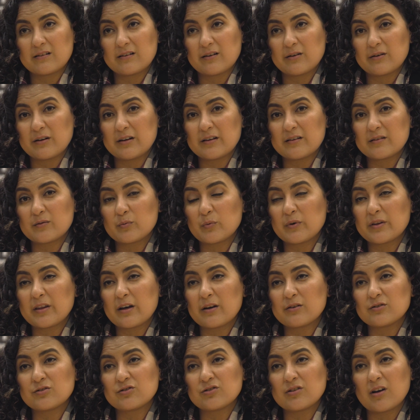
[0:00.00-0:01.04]
there is.
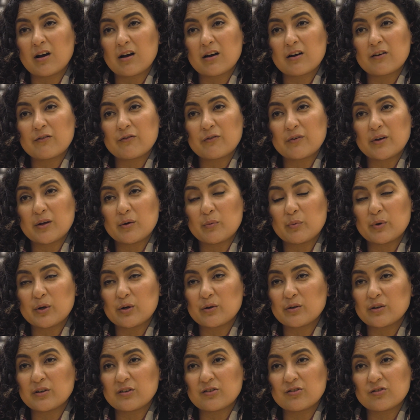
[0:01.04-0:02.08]
Without geography, we
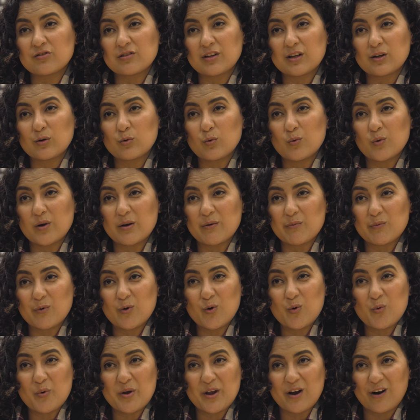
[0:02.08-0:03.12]
don't understand who we,
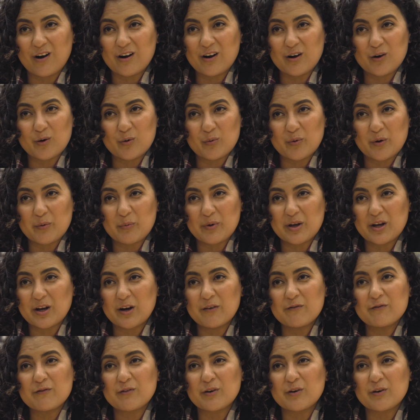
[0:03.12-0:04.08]
who we are or where we come